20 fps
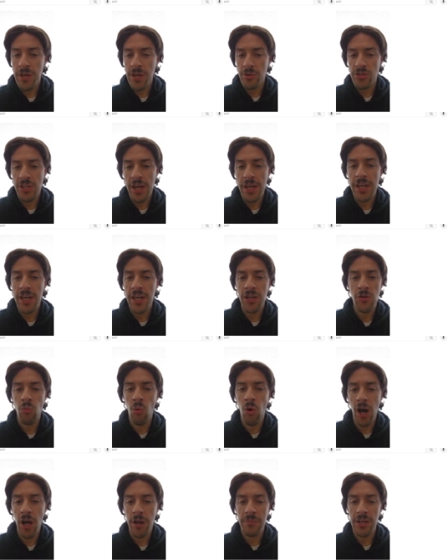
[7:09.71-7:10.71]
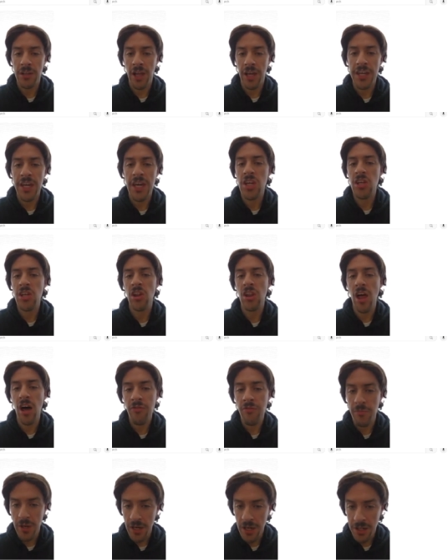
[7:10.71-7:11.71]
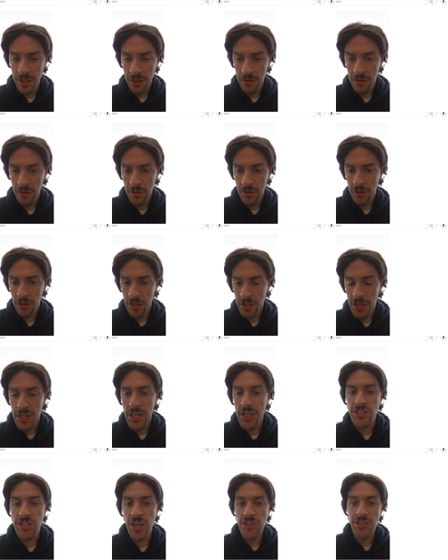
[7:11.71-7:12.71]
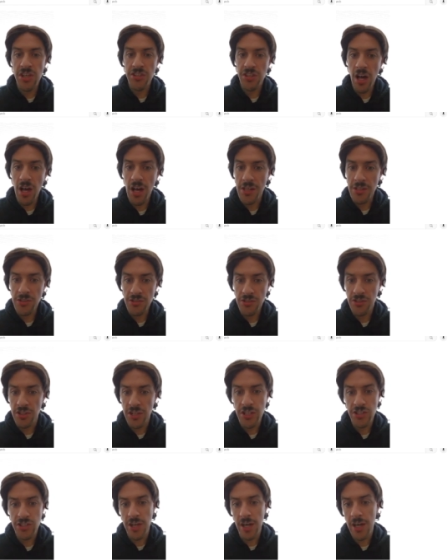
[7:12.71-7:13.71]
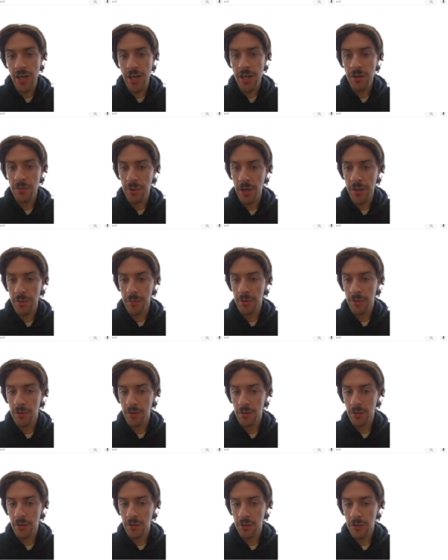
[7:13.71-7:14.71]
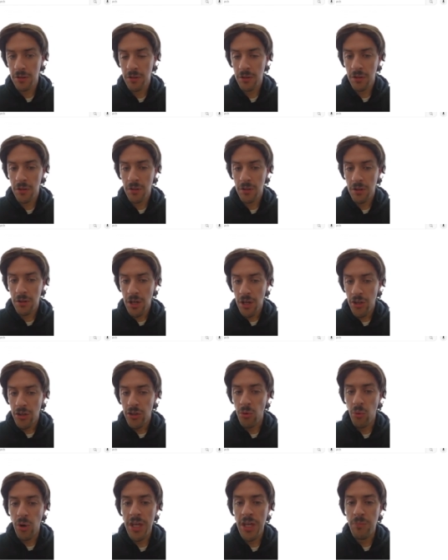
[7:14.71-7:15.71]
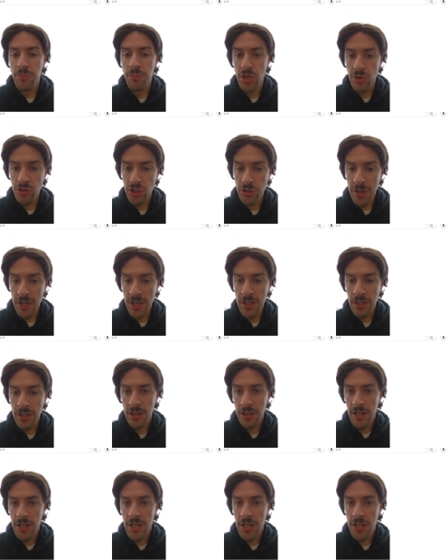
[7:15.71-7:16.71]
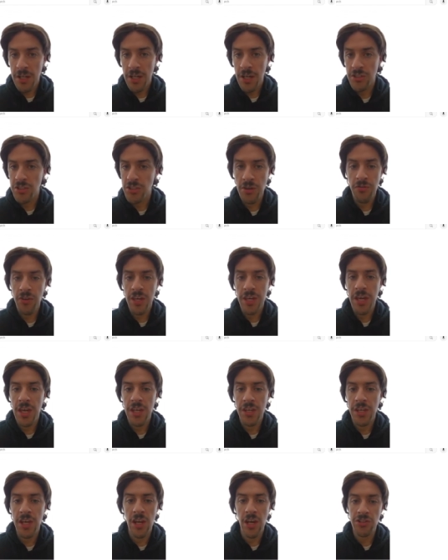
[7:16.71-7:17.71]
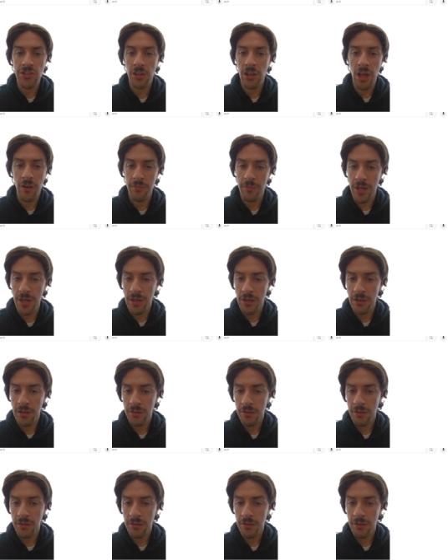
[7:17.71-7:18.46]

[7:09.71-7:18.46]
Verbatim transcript: It was like he didn't want me, like he didn't love me. He says he does to this day, but the way he abused me, it's as if he he doesn't love me.